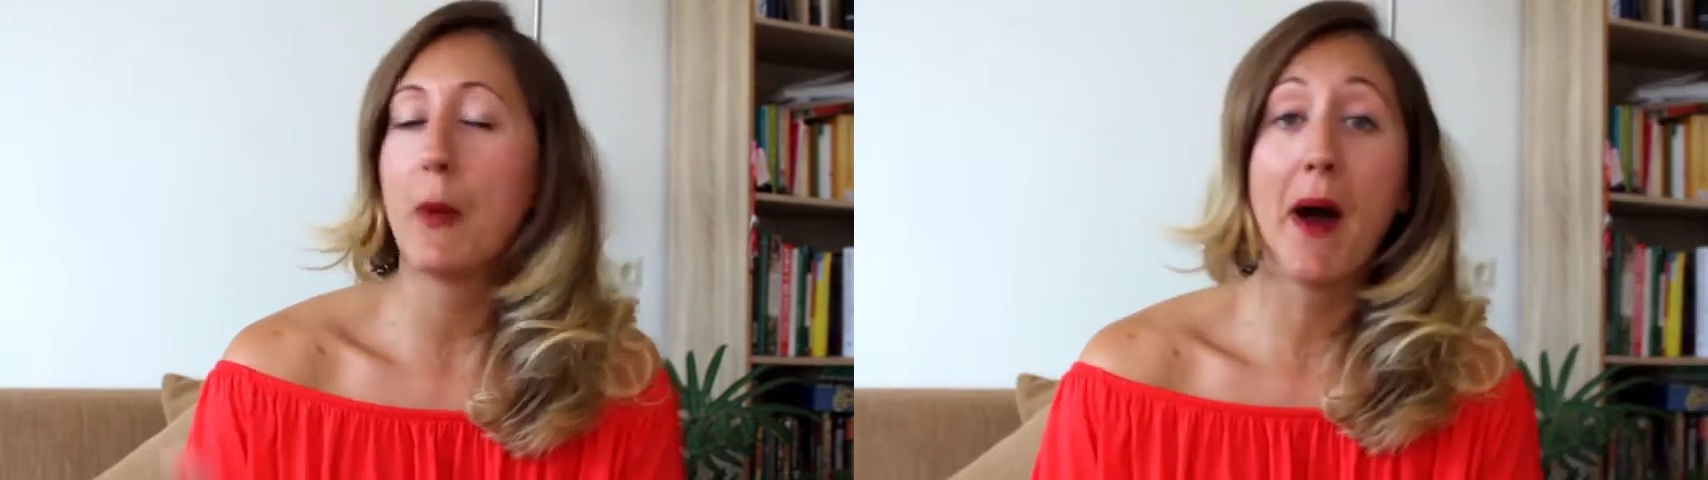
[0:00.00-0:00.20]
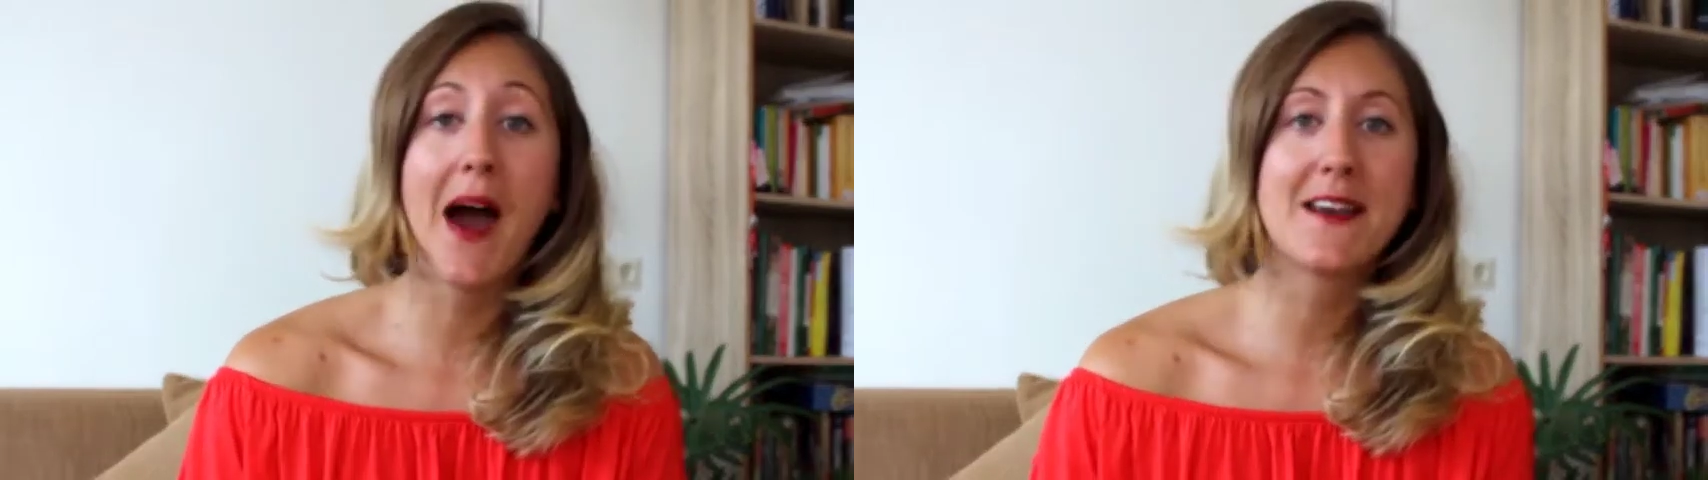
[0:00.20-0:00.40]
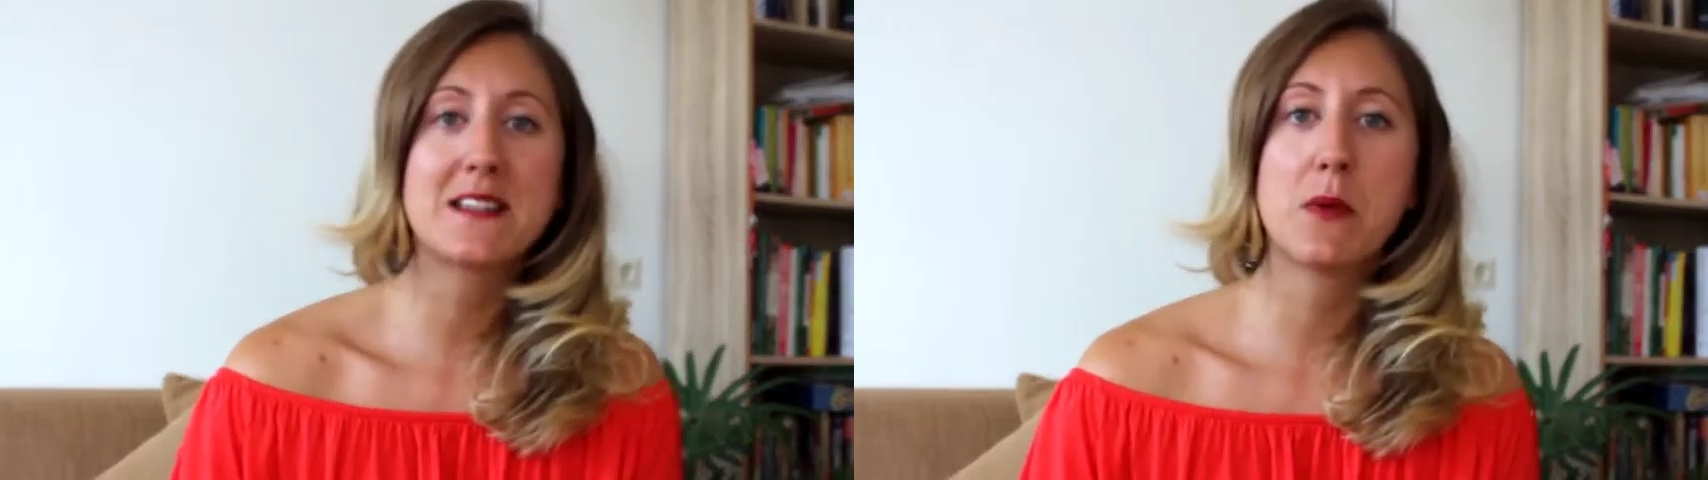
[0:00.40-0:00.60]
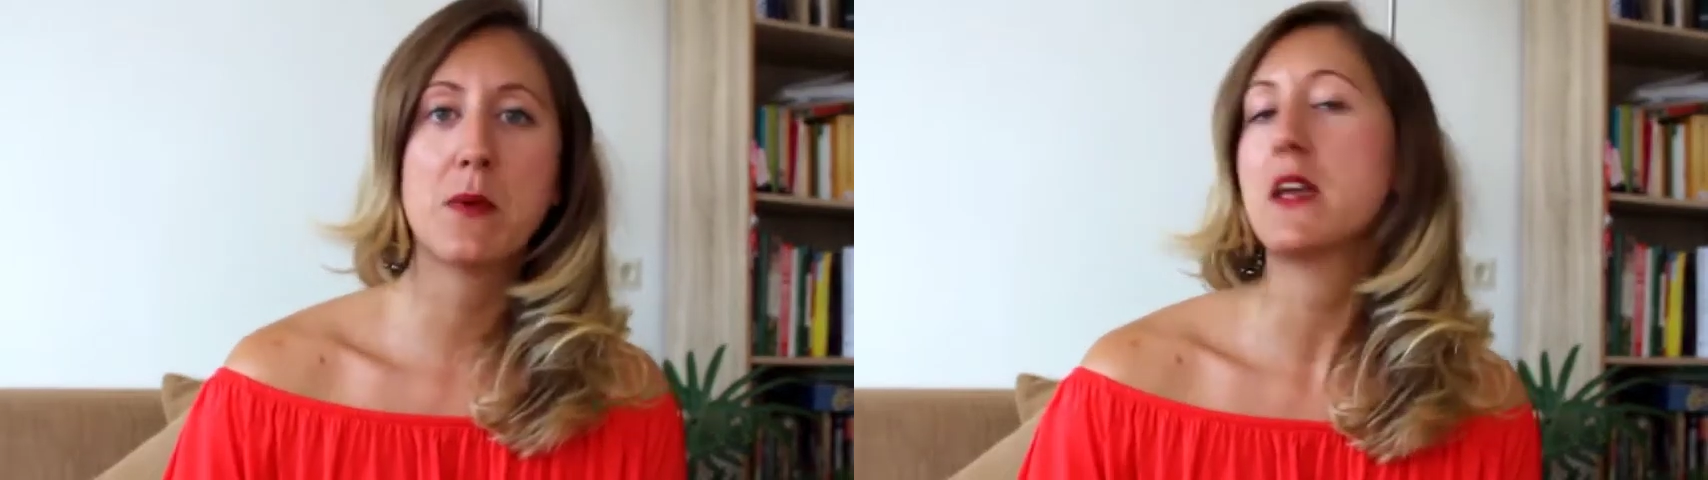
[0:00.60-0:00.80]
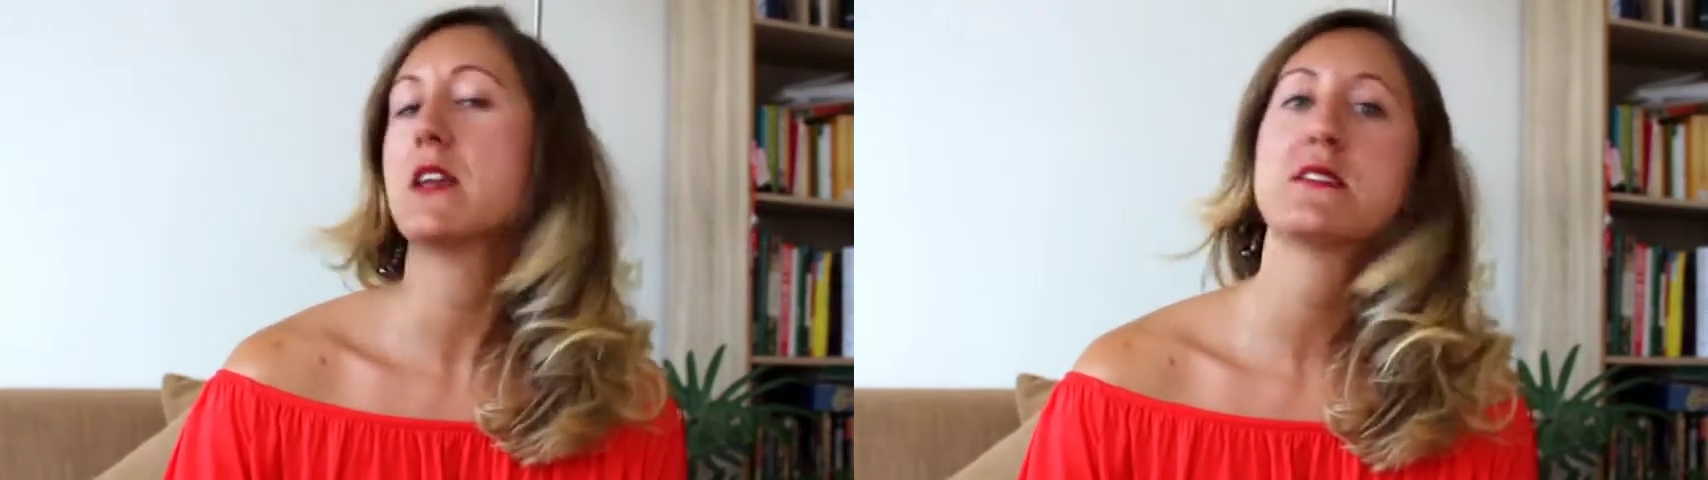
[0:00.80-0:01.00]
the past
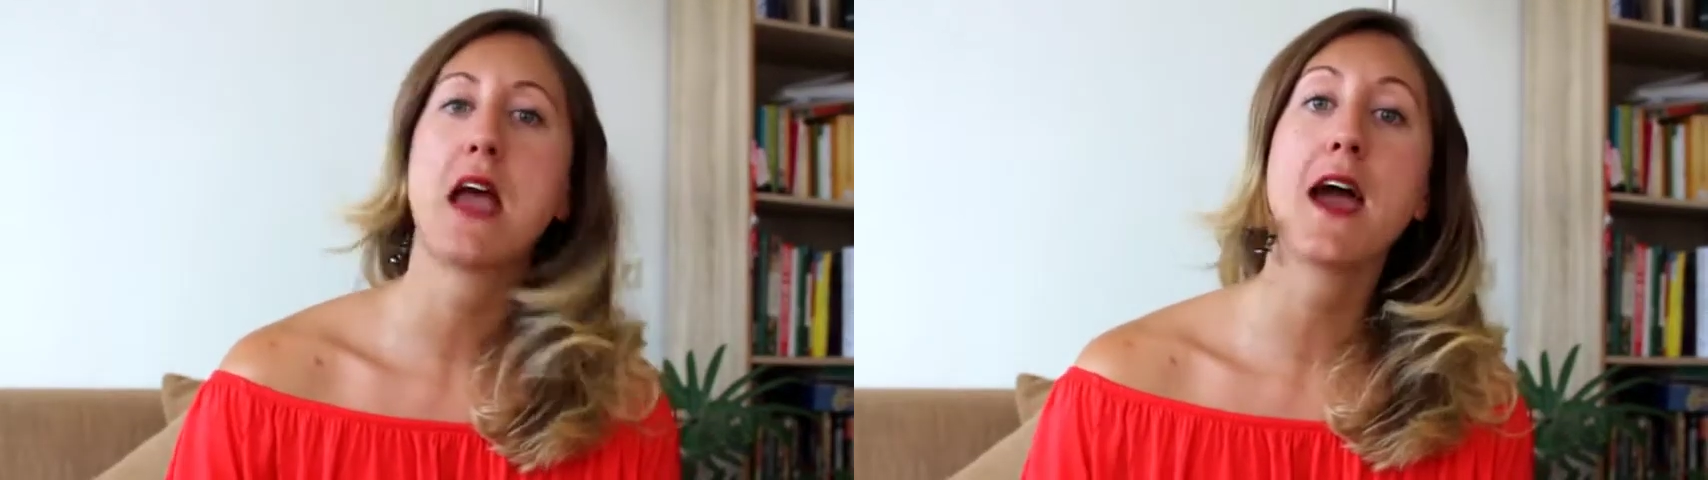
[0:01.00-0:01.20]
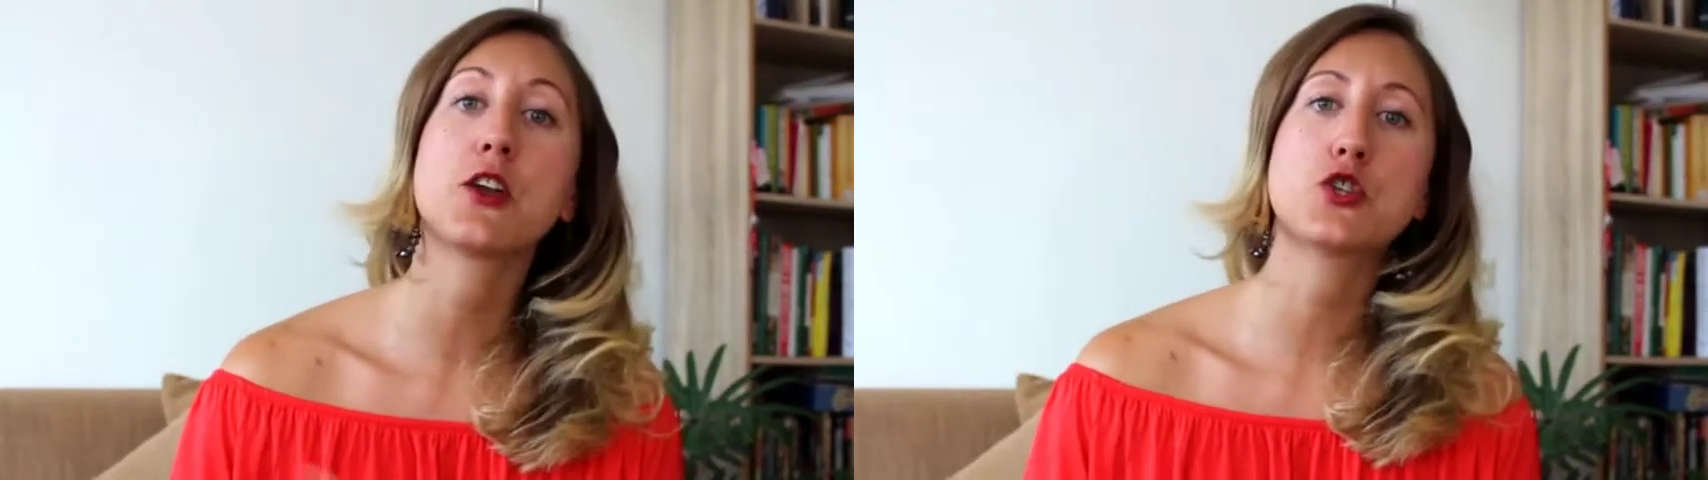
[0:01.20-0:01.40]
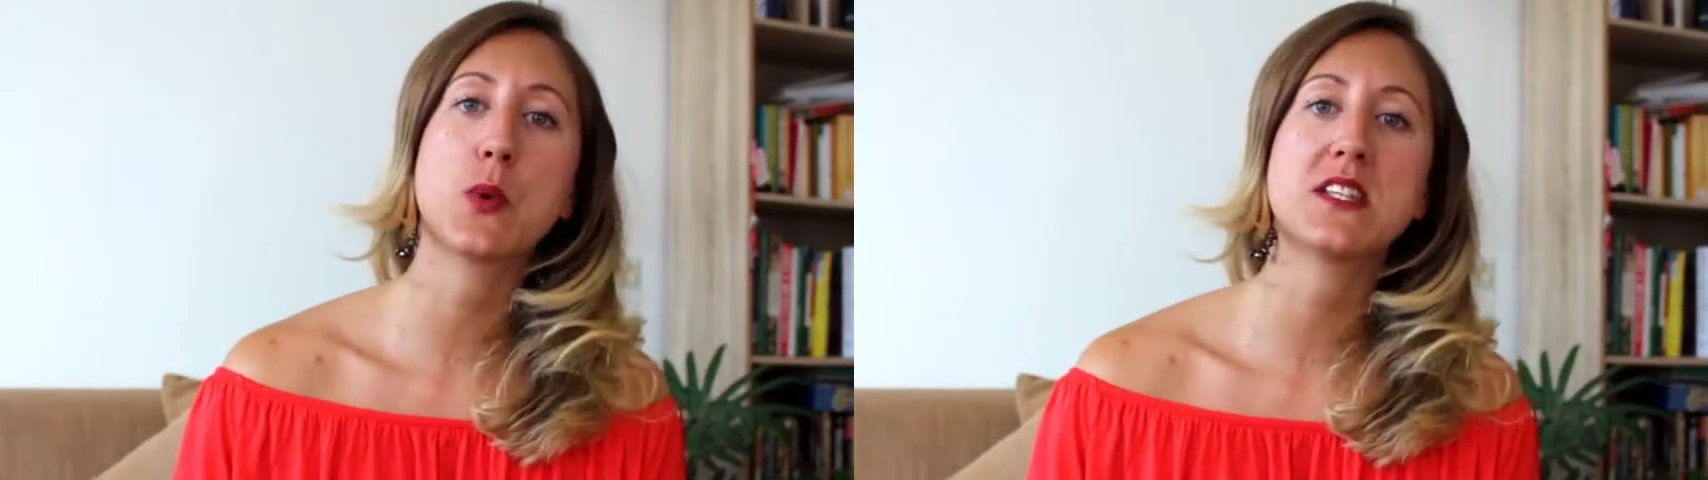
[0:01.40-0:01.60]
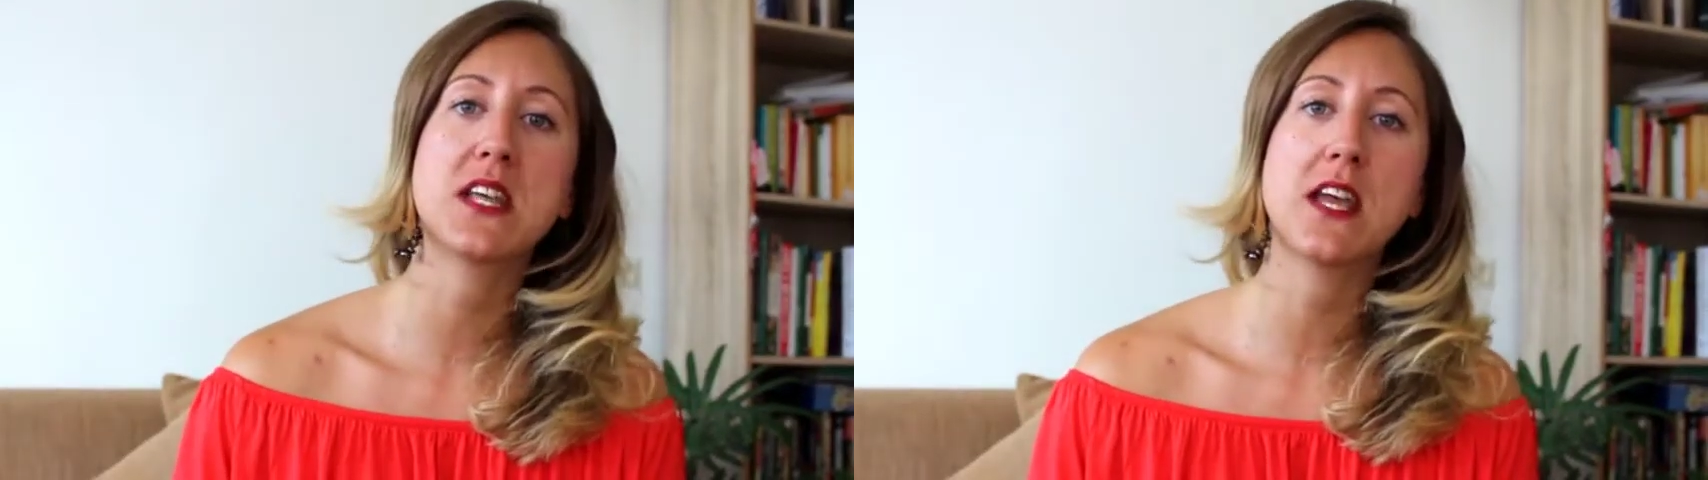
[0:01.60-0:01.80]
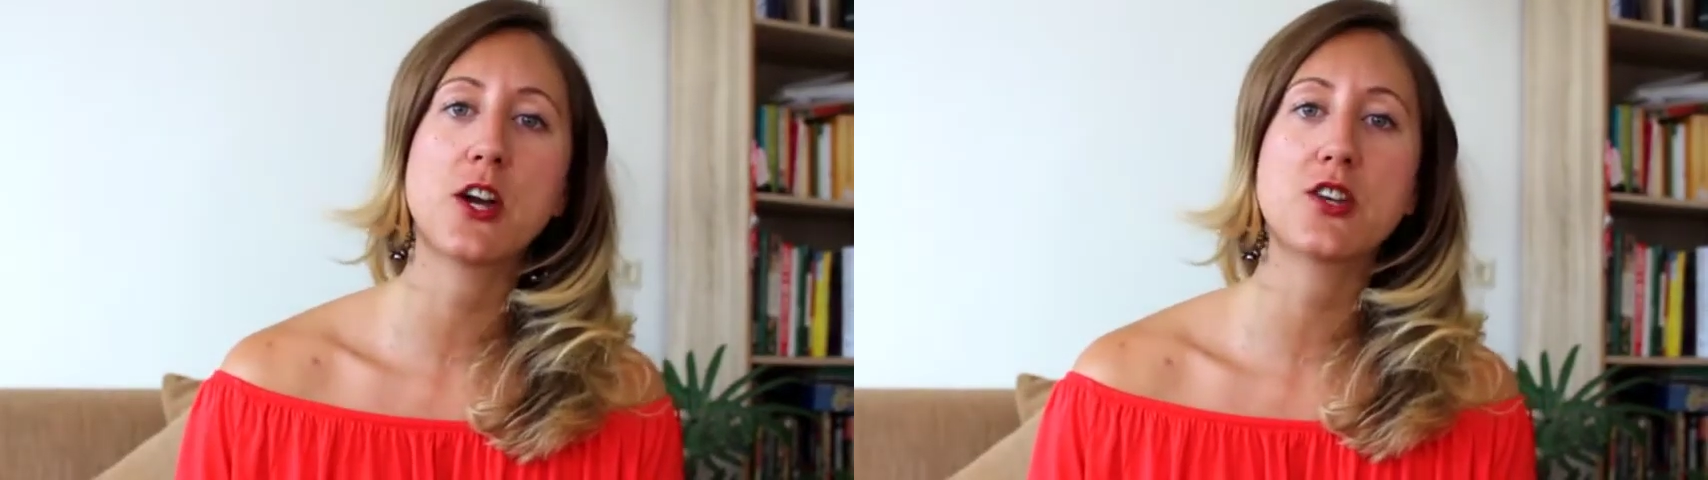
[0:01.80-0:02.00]
maybe 10 or 20
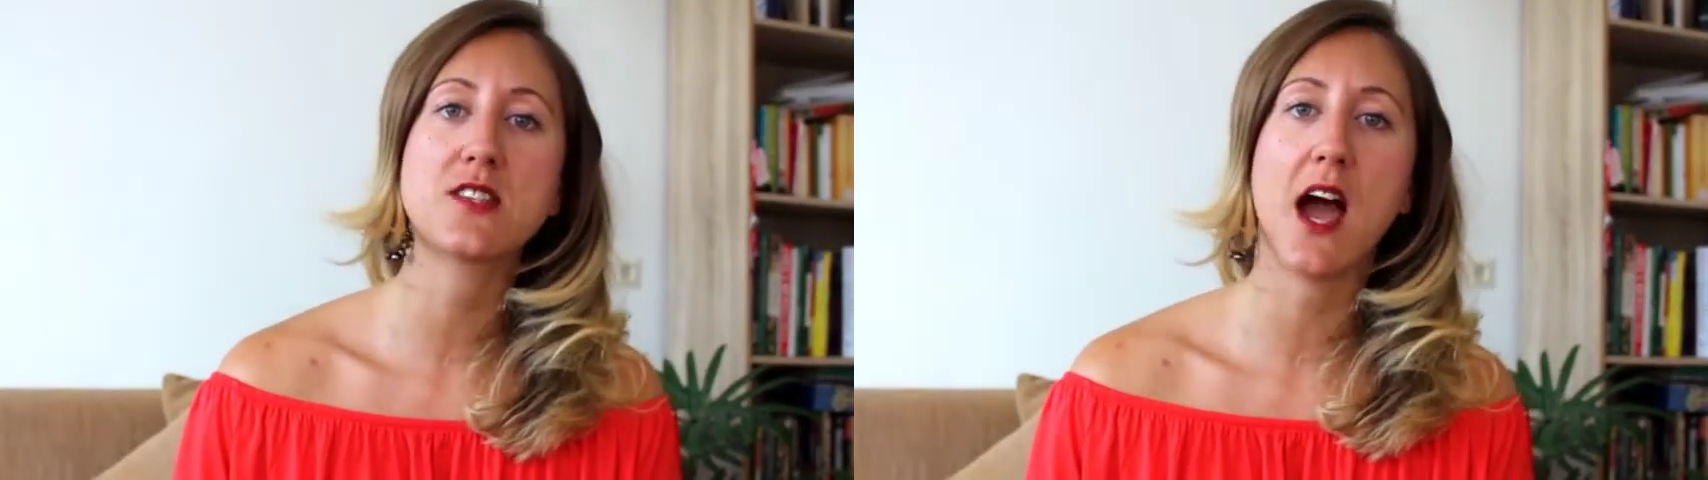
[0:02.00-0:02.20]
years,